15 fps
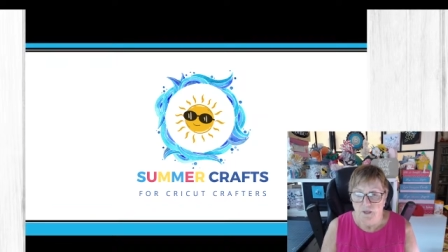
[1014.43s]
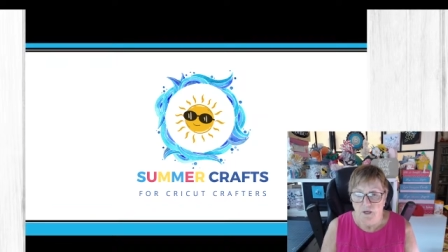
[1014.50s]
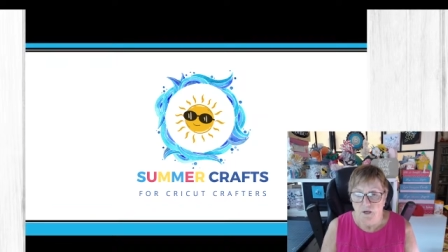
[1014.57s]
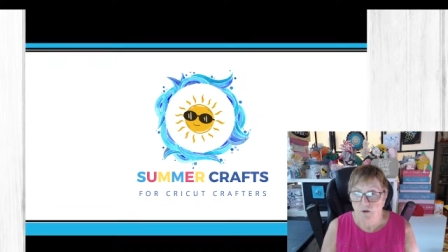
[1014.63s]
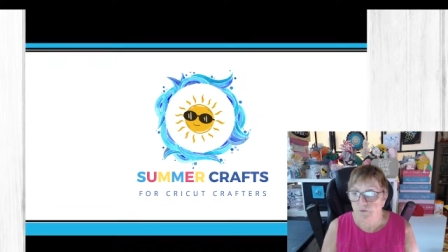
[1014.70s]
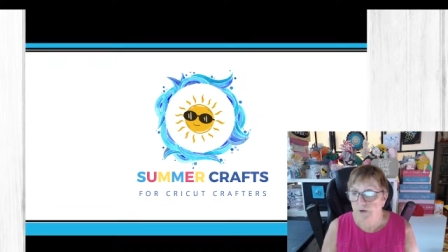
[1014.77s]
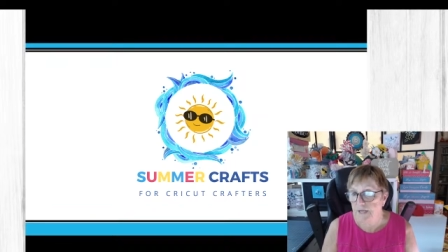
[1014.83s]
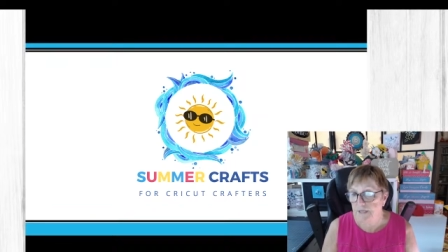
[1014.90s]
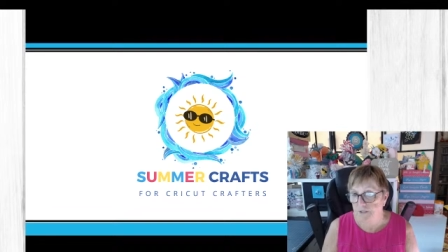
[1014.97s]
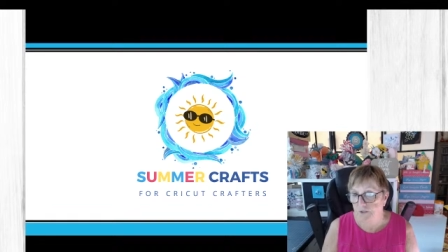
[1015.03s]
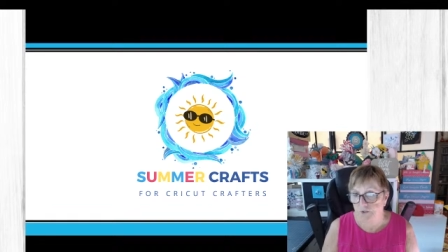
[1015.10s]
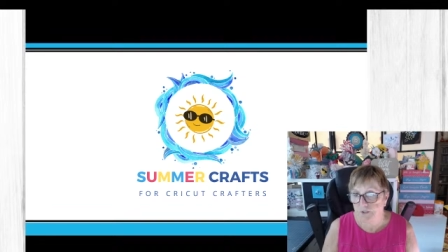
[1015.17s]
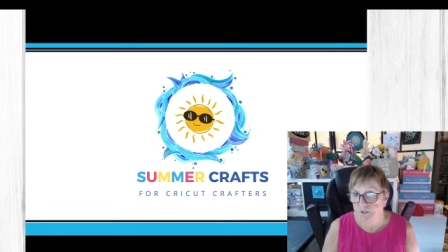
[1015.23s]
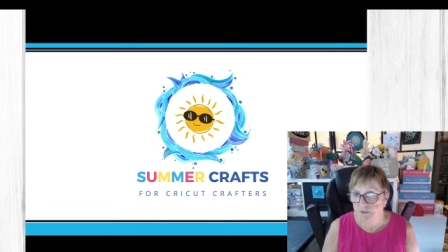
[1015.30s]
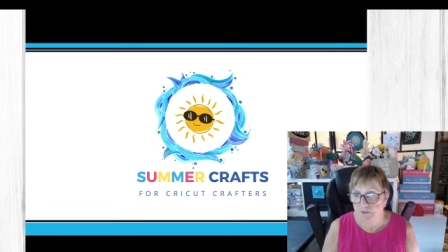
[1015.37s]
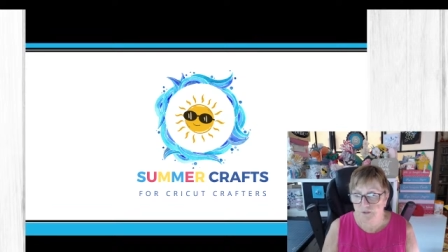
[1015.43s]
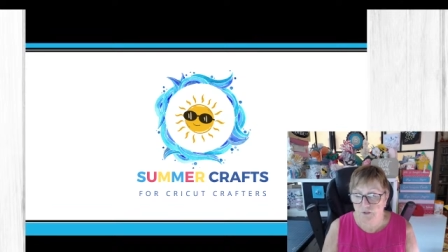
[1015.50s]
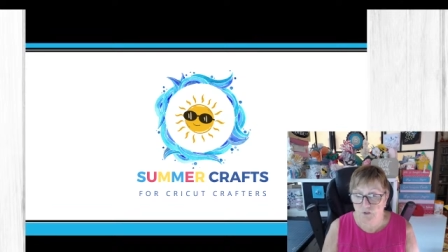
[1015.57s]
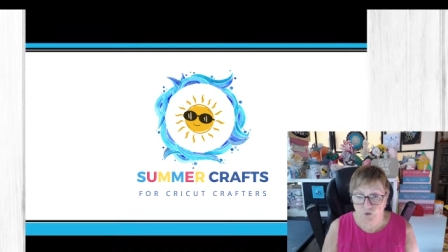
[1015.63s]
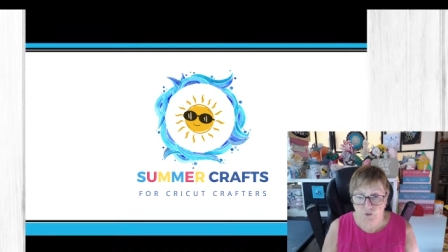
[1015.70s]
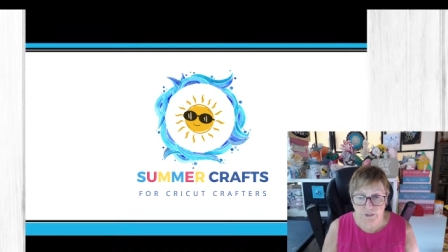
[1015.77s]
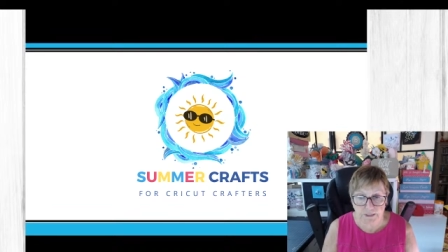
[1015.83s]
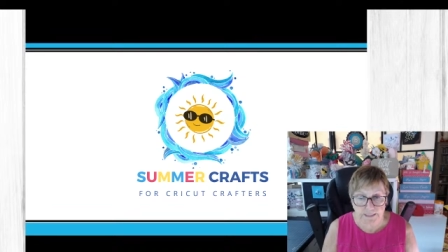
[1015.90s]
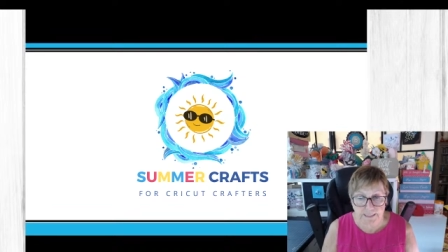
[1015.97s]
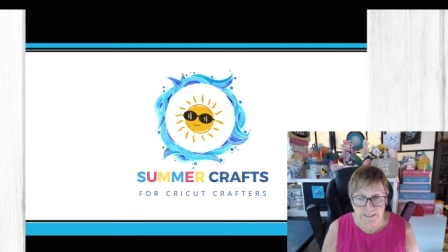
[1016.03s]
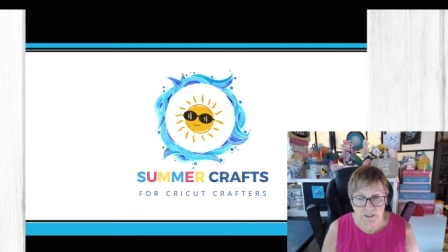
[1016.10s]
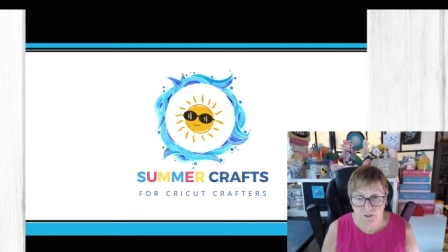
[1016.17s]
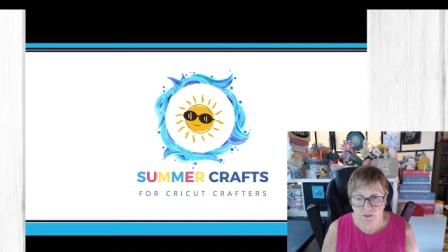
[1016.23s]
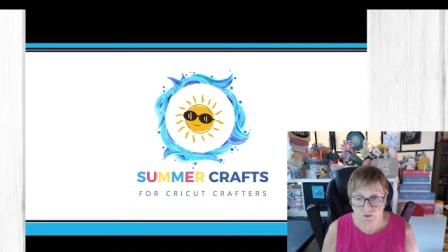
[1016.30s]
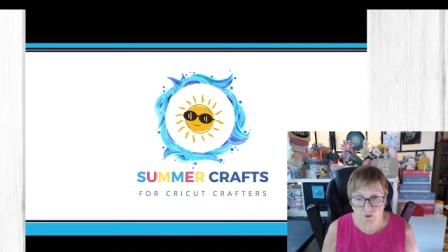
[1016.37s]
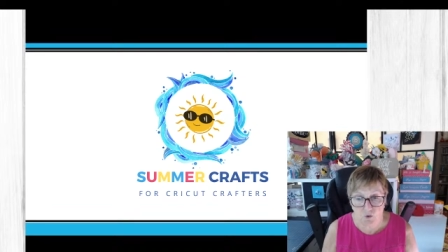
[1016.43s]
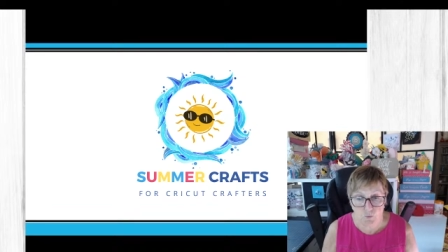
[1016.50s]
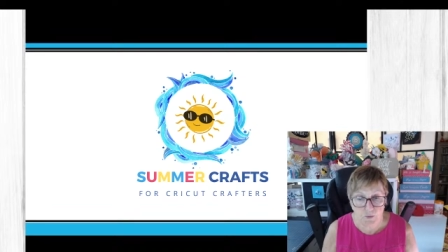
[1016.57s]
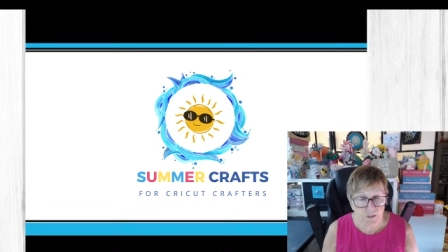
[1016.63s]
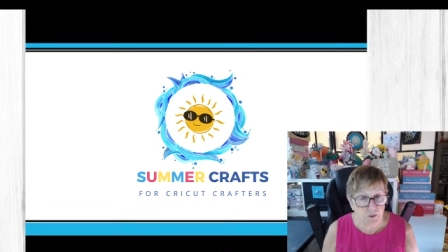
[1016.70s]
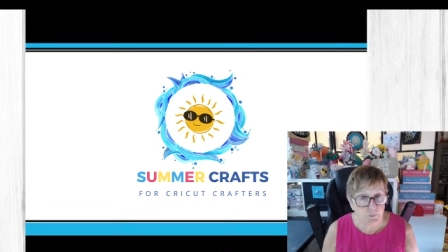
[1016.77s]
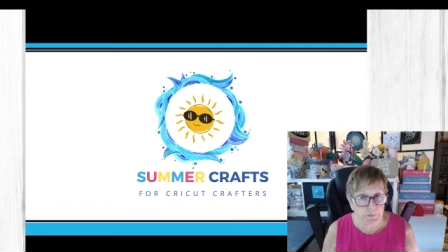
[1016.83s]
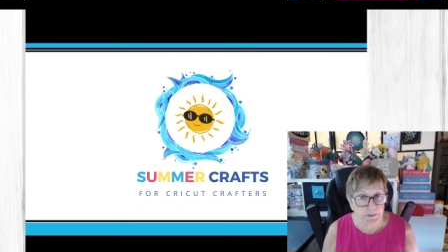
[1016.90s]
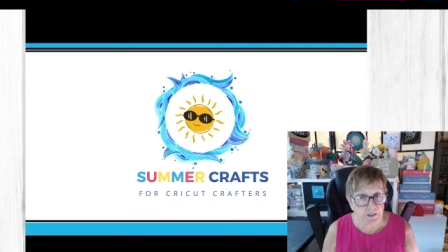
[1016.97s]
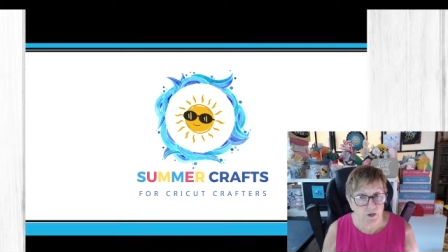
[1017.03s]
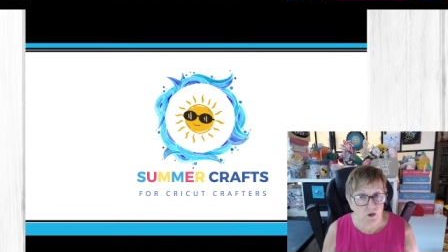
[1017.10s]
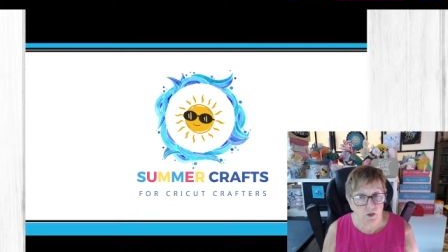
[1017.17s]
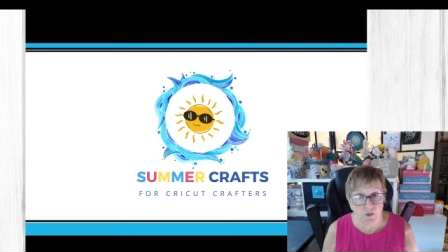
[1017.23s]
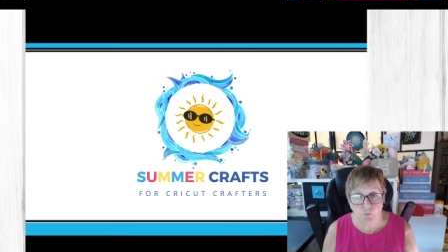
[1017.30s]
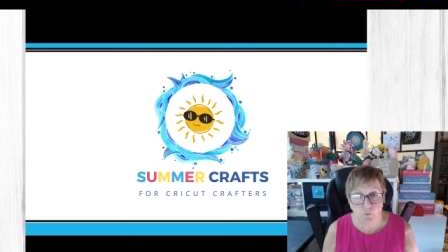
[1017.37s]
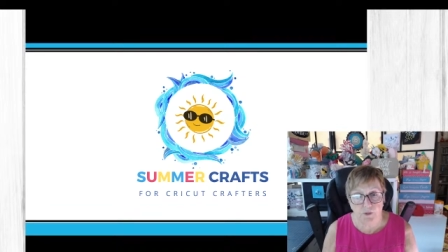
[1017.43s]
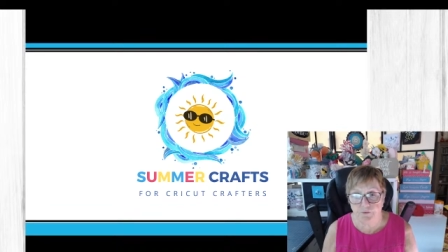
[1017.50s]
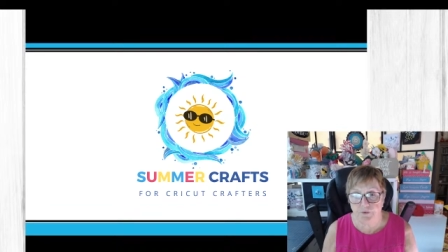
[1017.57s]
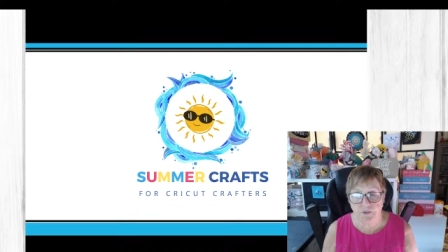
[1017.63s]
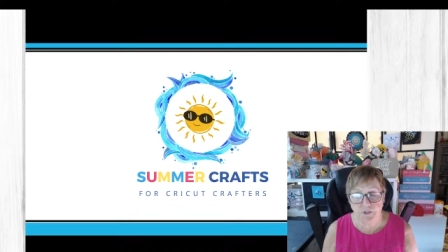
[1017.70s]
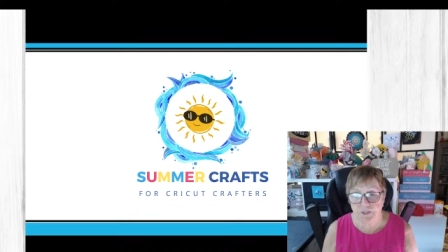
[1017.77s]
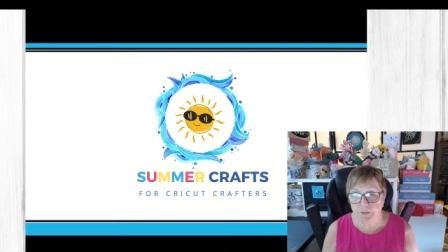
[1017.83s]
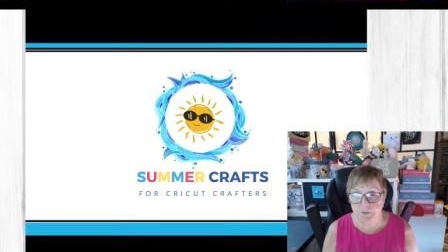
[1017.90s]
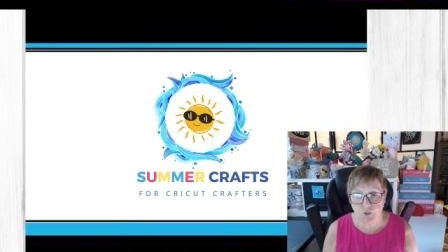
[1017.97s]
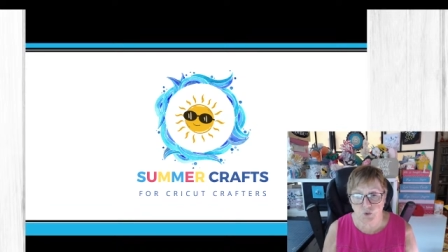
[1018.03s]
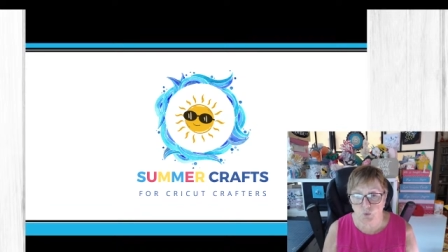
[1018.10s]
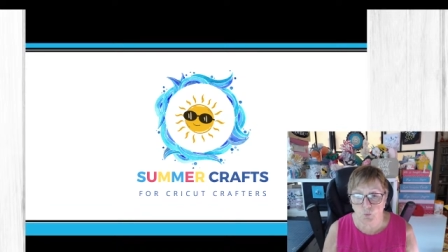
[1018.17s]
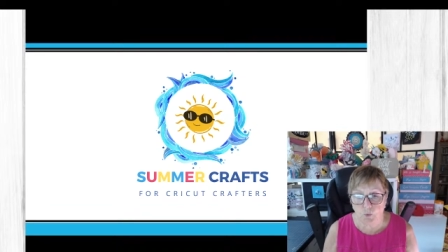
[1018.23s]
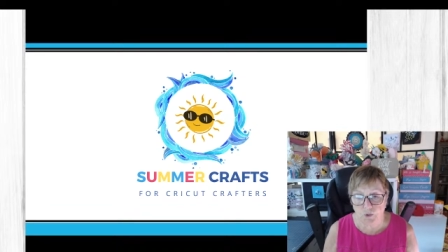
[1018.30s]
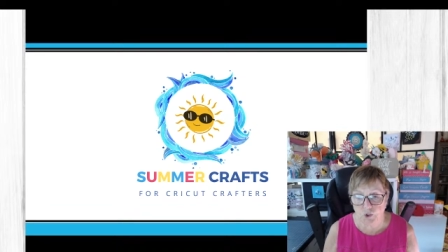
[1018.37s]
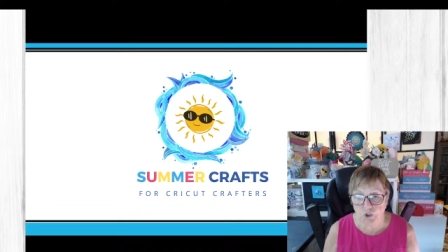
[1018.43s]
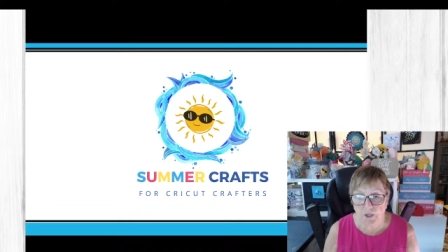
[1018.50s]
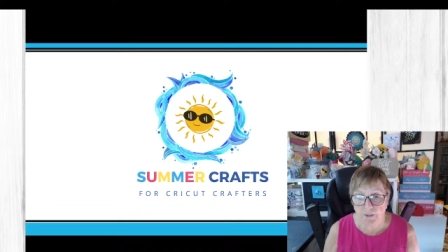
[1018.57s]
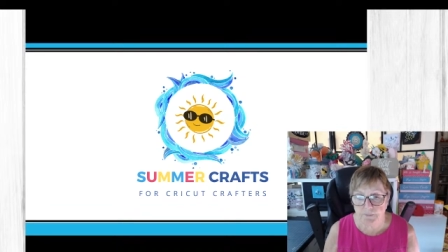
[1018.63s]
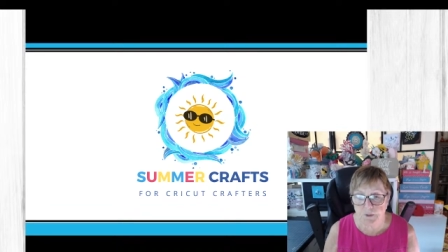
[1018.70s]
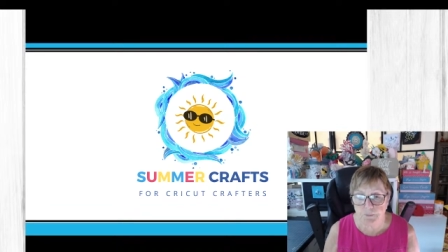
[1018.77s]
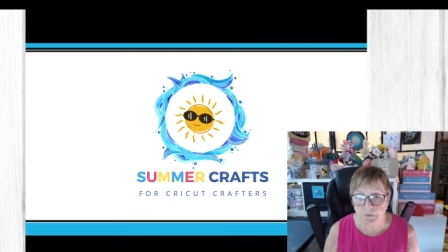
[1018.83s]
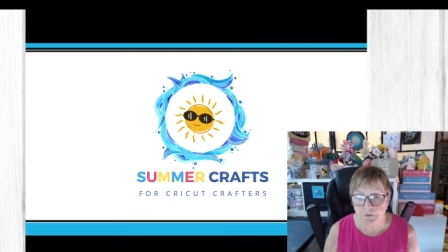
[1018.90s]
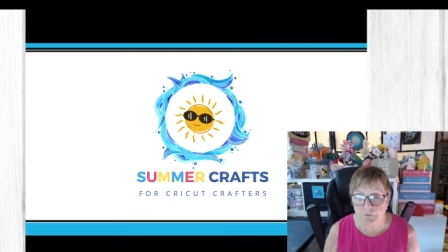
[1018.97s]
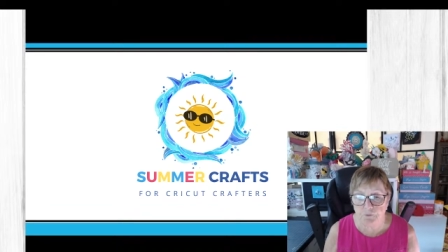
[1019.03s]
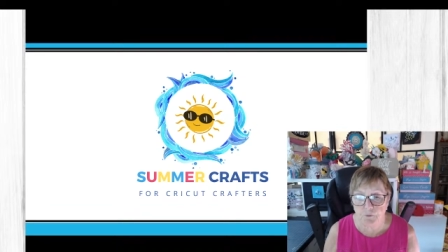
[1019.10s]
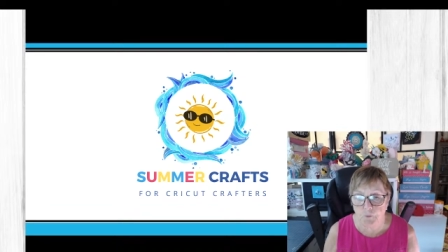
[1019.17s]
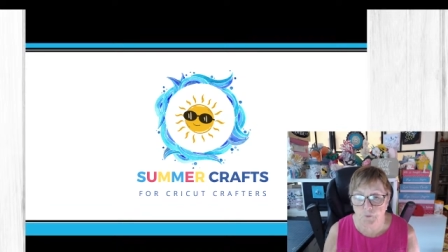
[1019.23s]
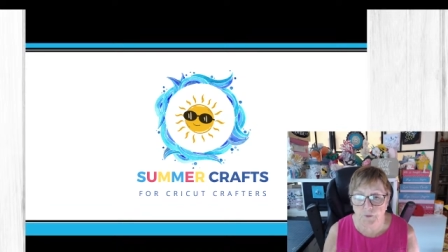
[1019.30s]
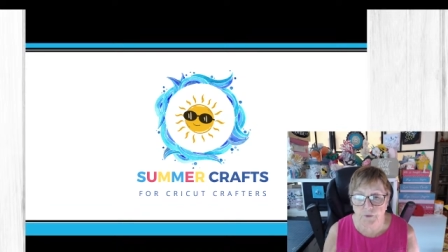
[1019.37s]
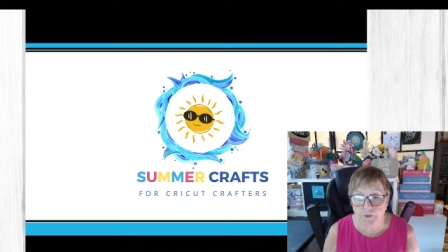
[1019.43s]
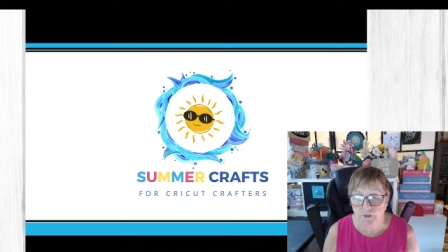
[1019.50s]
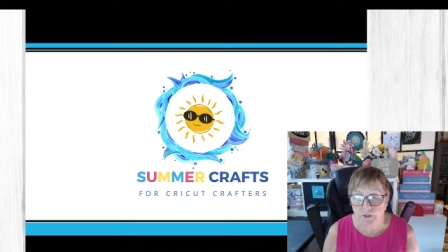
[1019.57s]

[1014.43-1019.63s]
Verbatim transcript: right, looks like no one has been on one of our summits or workshops before.